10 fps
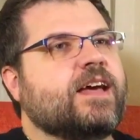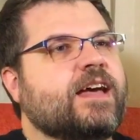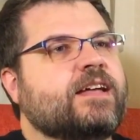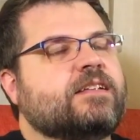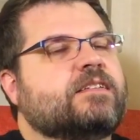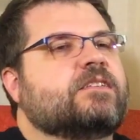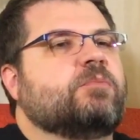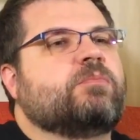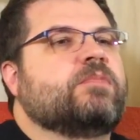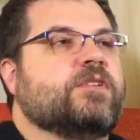And
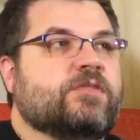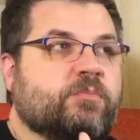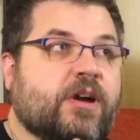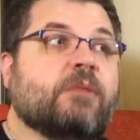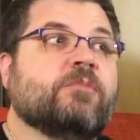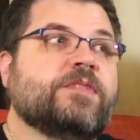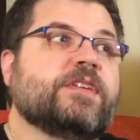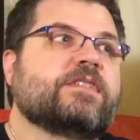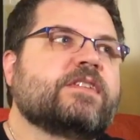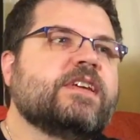there's a problem with
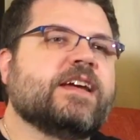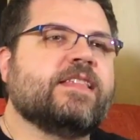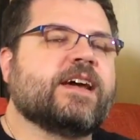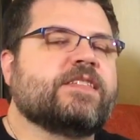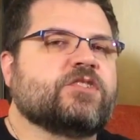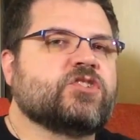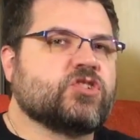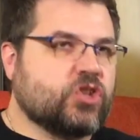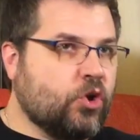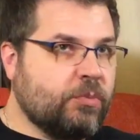this, in that there's
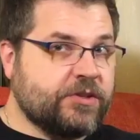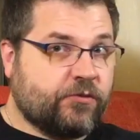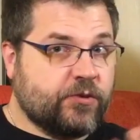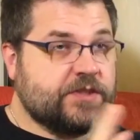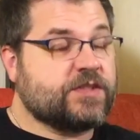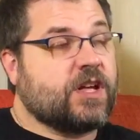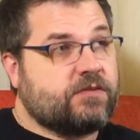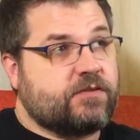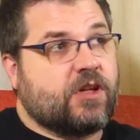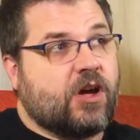so much free
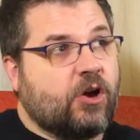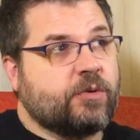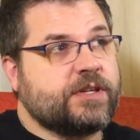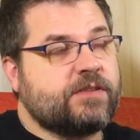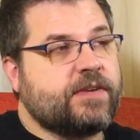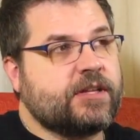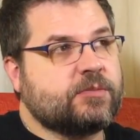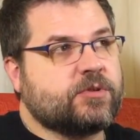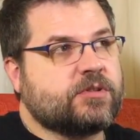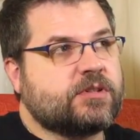stuff already
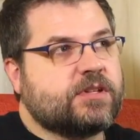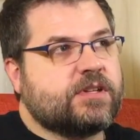available.